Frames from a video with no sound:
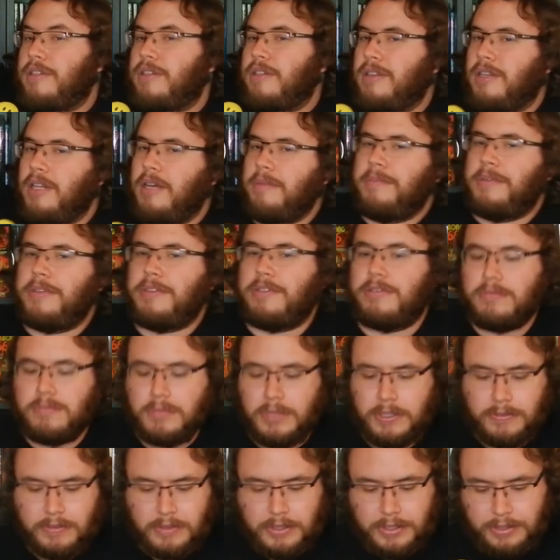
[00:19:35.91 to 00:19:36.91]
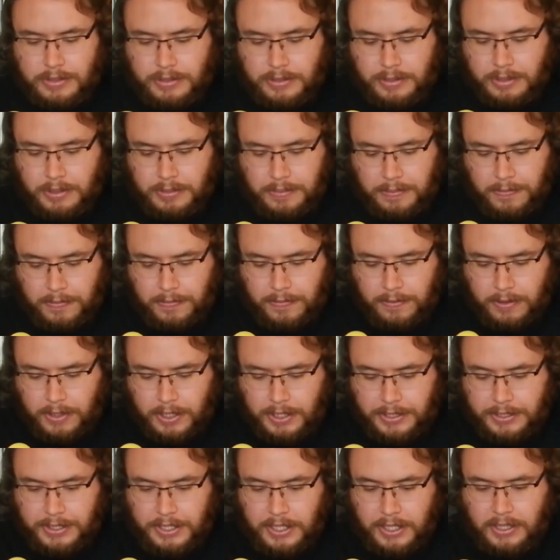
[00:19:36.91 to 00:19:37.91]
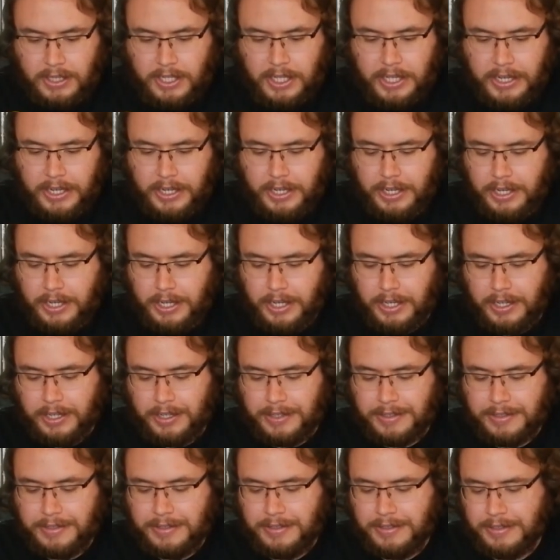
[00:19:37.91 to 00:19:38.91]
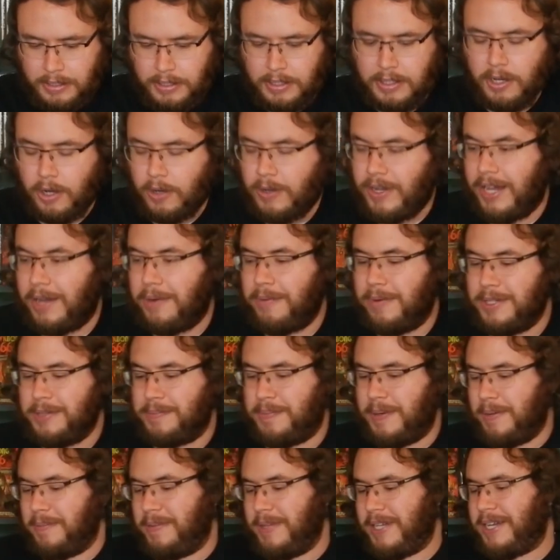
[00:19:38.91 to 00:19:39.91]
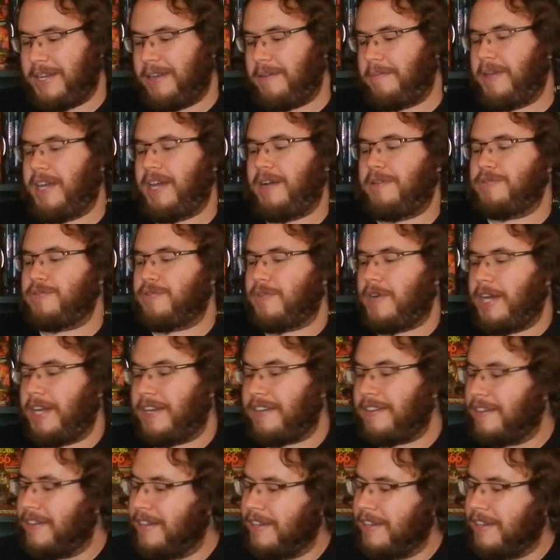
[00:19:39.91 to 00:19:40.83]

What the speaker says: Let me do my research before I sound like an idiot. Okay, it was Public Enemy, I was right.